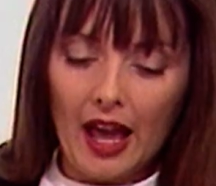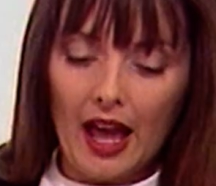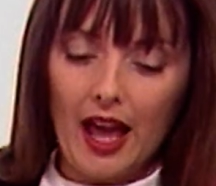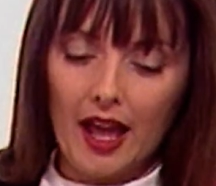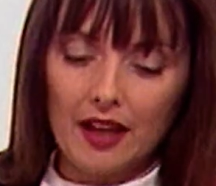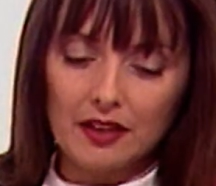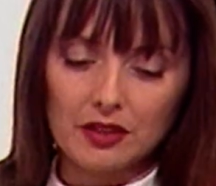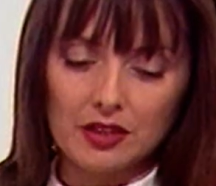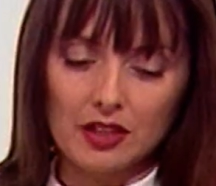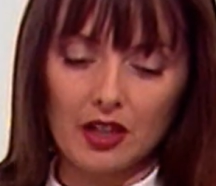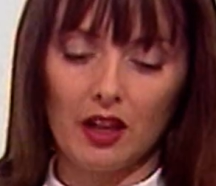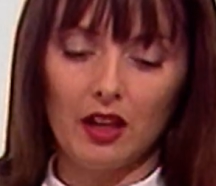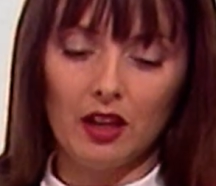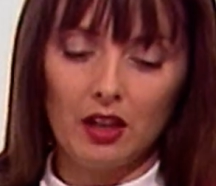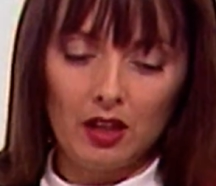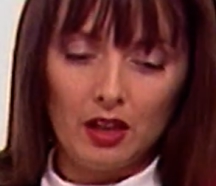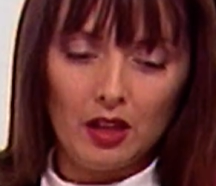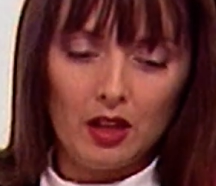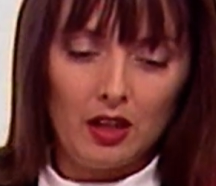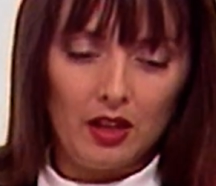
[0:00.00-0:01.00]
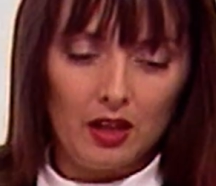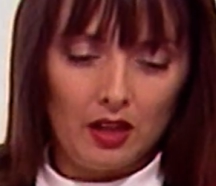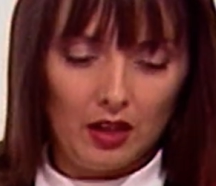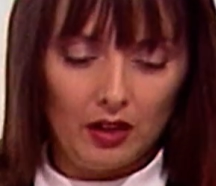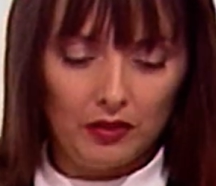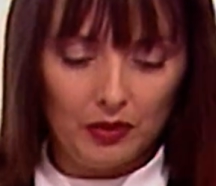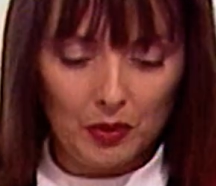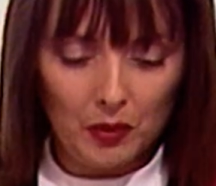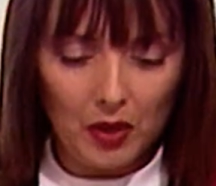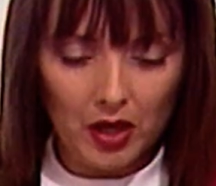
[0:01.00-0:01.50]
and uh,
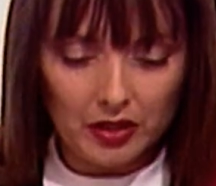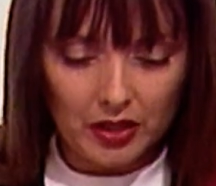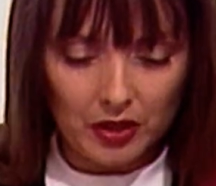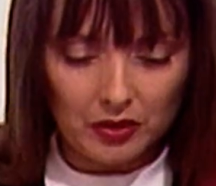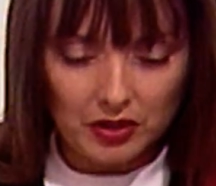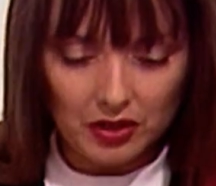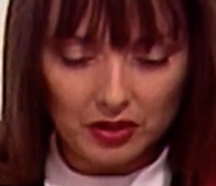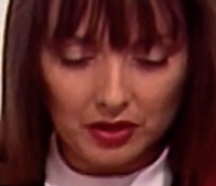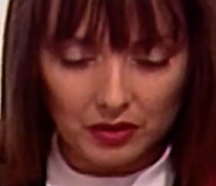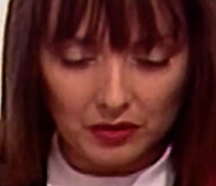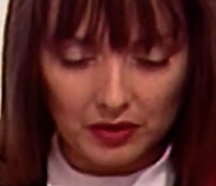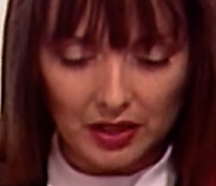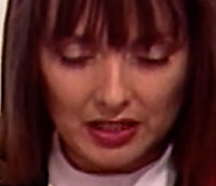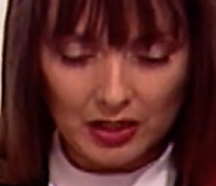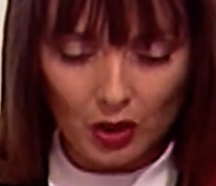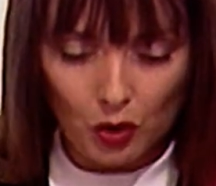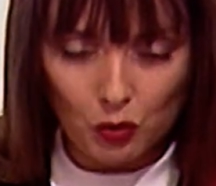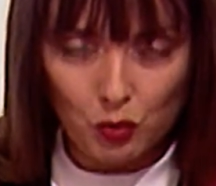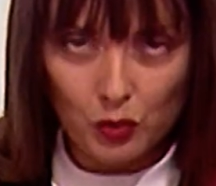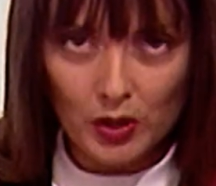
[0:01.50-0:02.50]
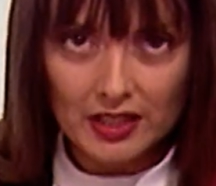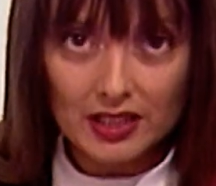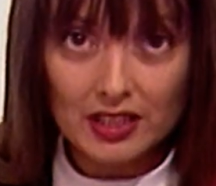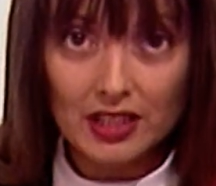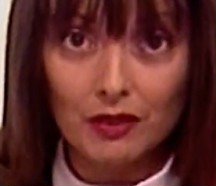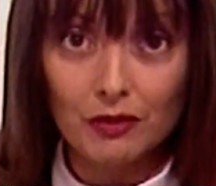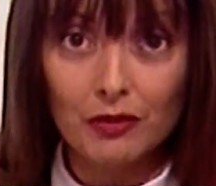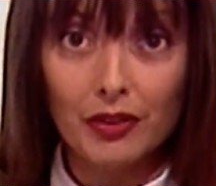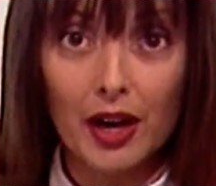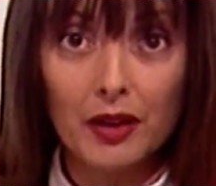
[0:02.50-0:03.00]
if you are going to do this, rinse
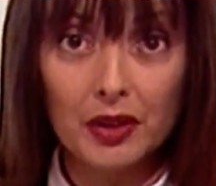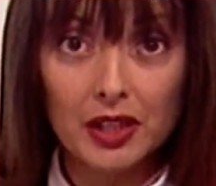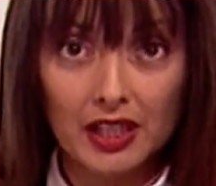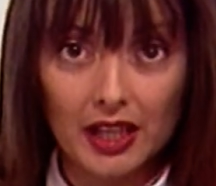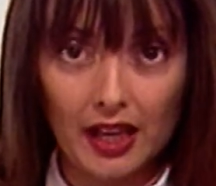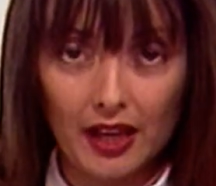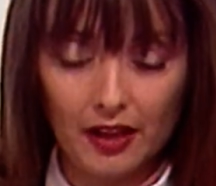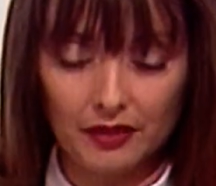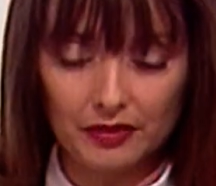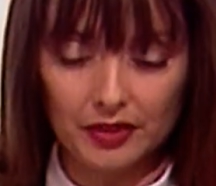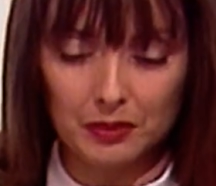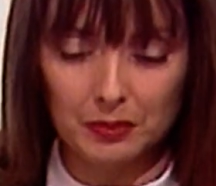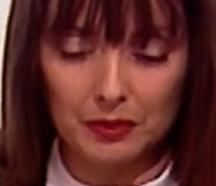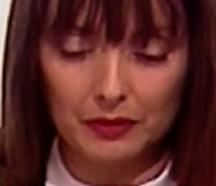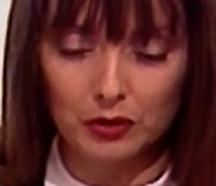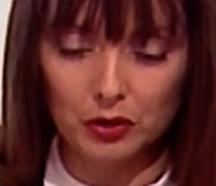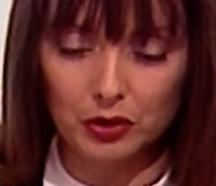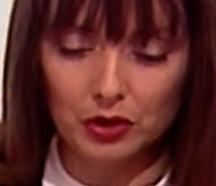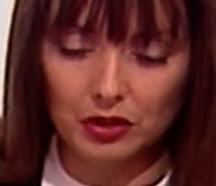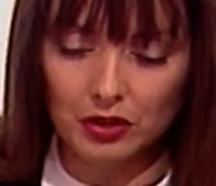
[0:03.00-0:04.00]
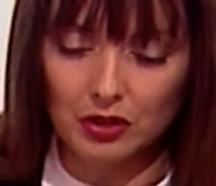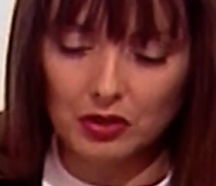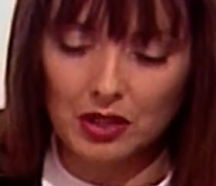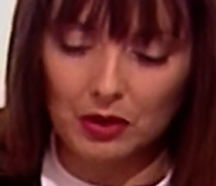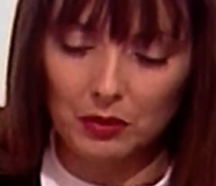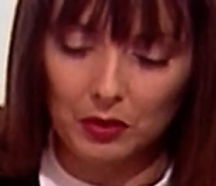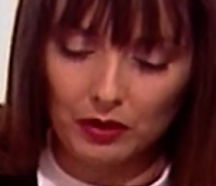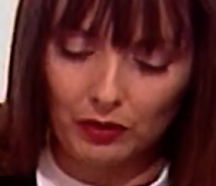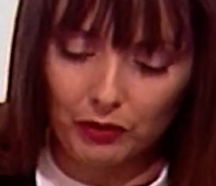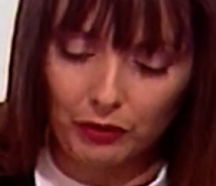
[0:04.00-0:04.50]
it very carefully before you use it
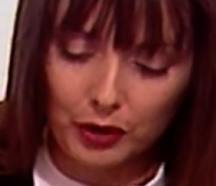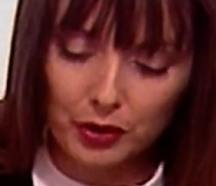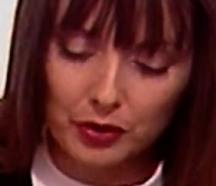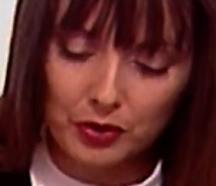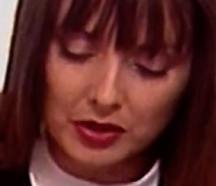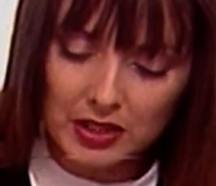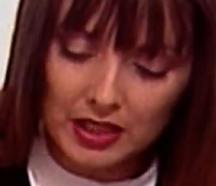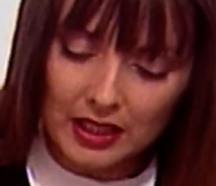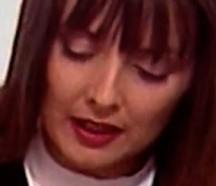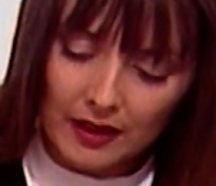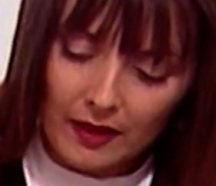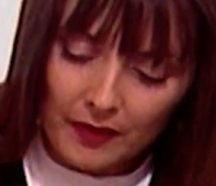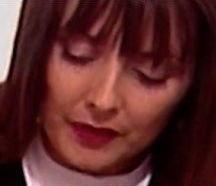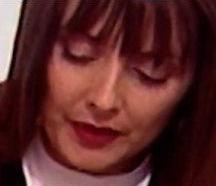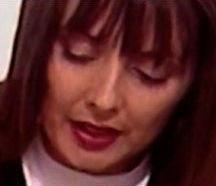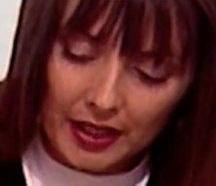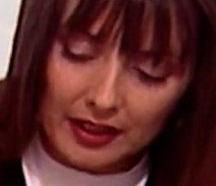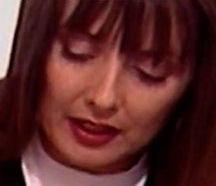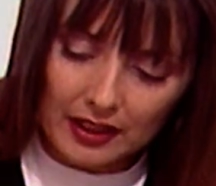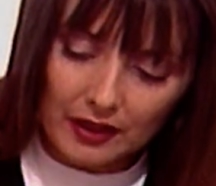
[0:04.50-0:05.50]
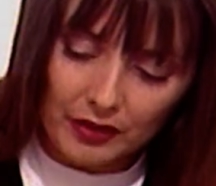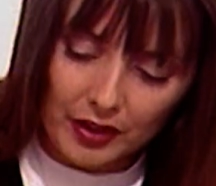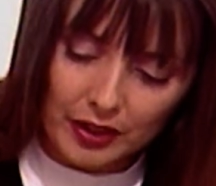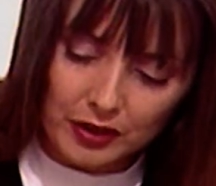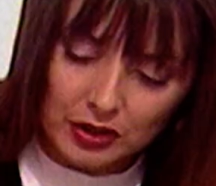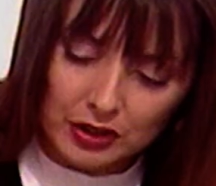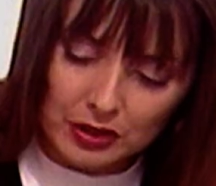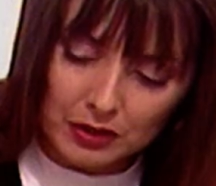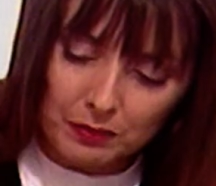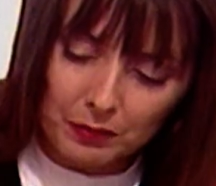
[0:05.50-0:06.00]
with food. Then if I
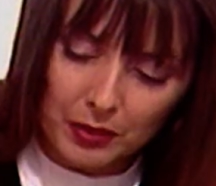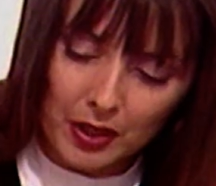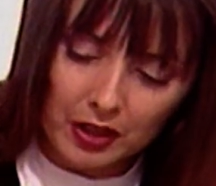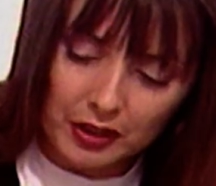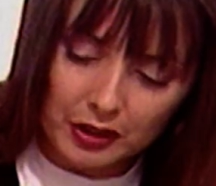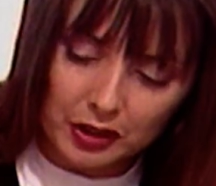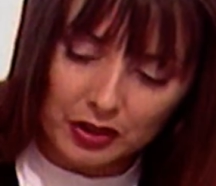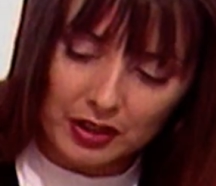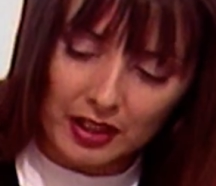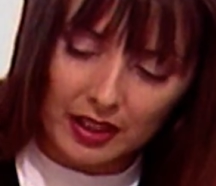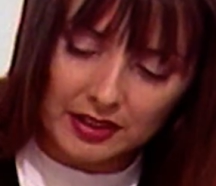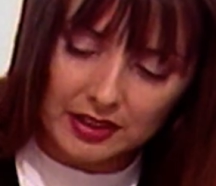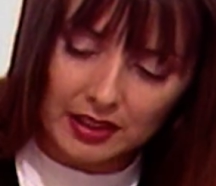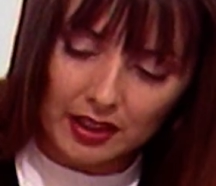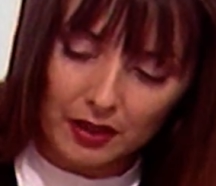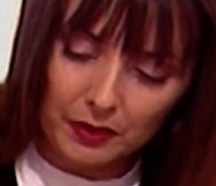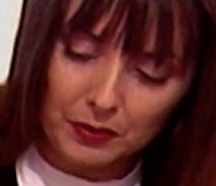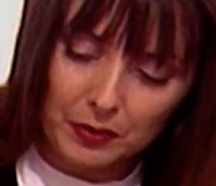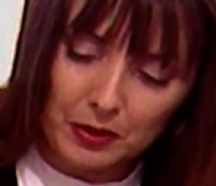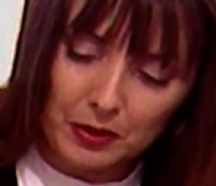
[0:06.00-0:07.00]
just polish that up,